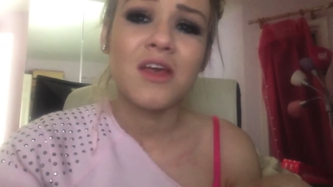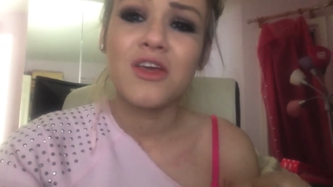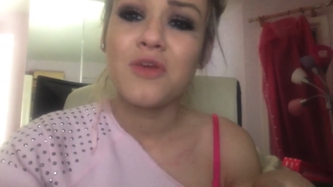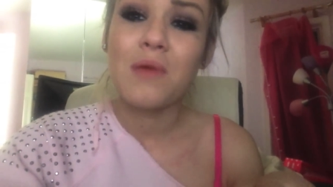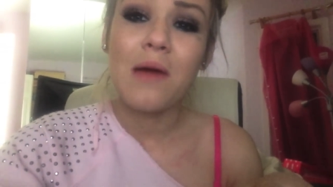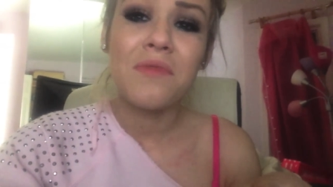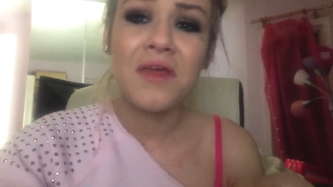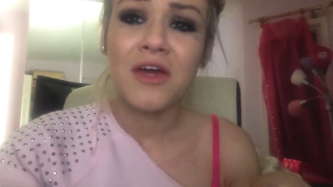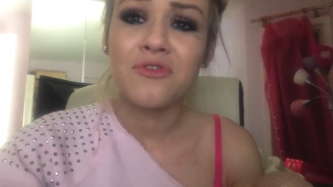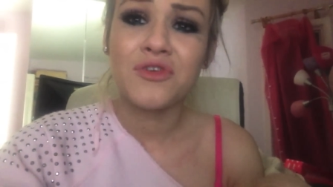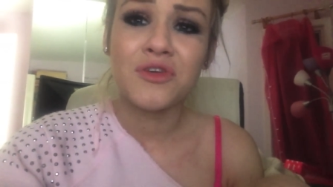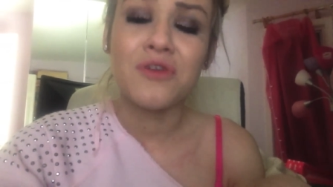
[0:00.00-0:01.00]
you probably think I
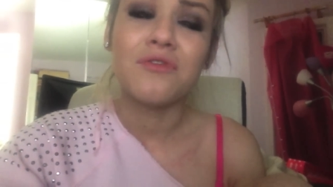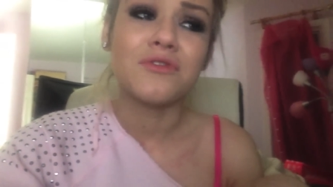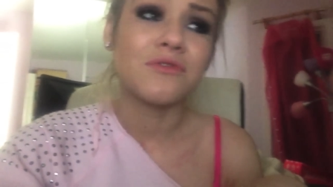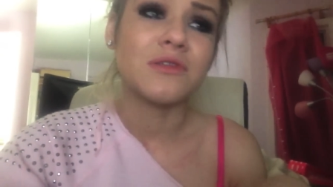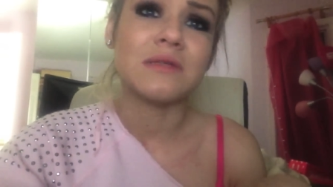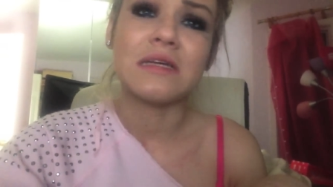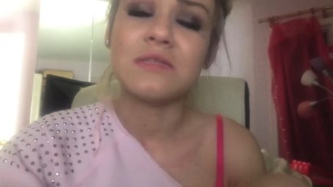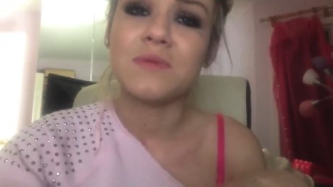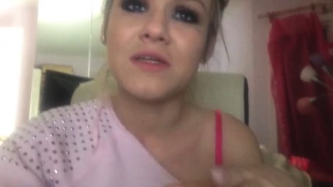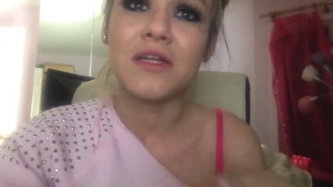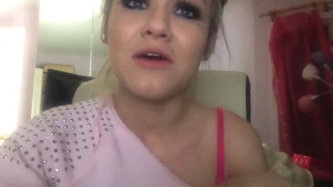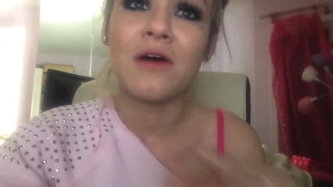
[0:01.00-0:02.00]
dress cute for school sometimes, but
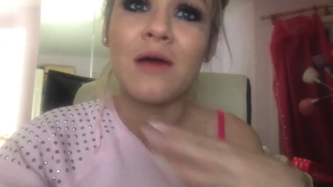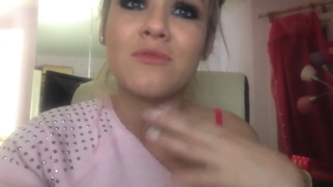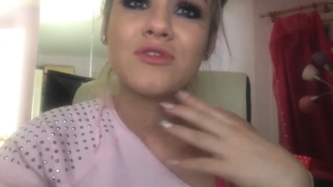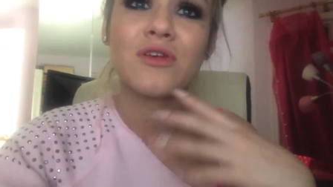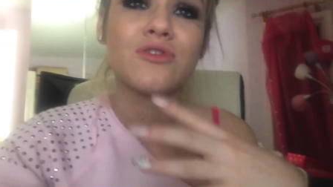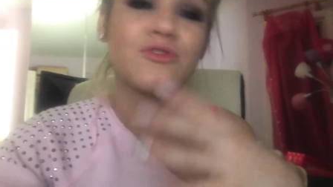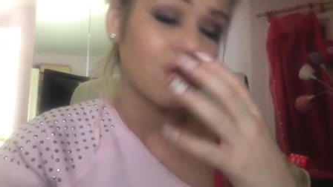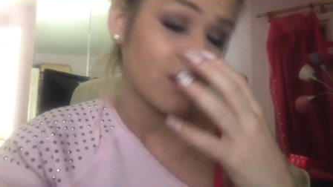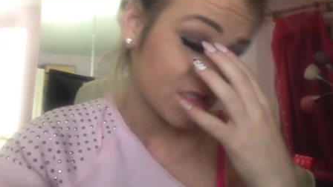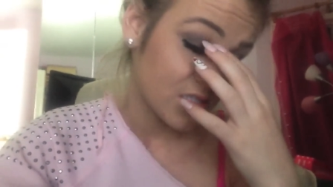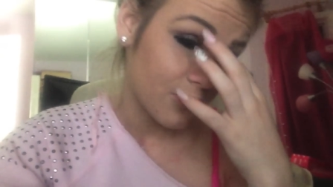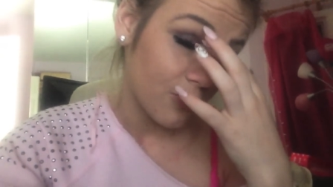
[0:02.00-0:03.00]
you know, I'm so
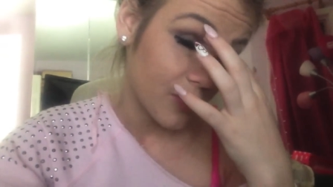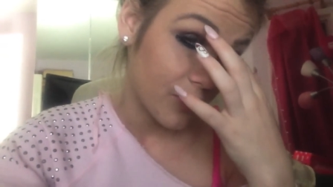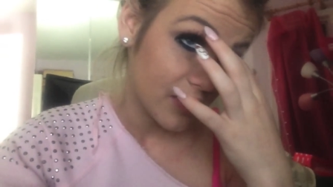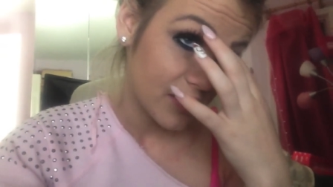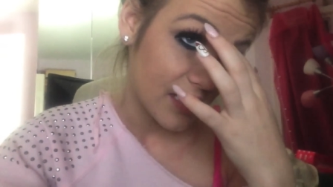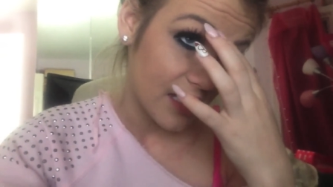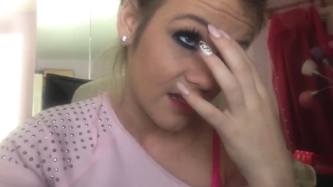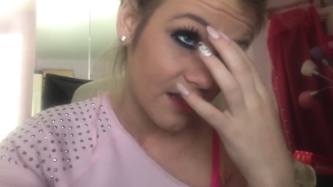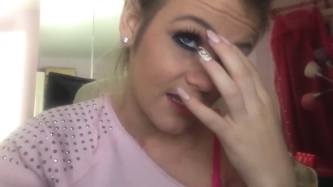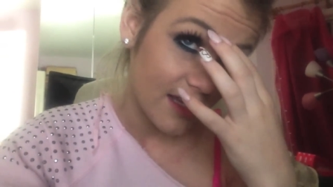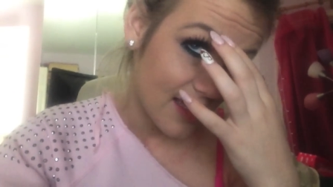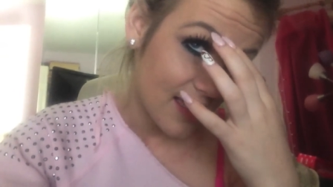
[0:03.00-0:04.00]
stressed to the point you can tell
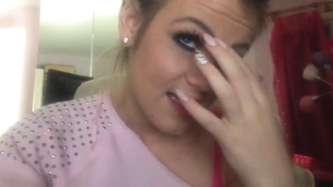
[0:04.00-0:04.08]
like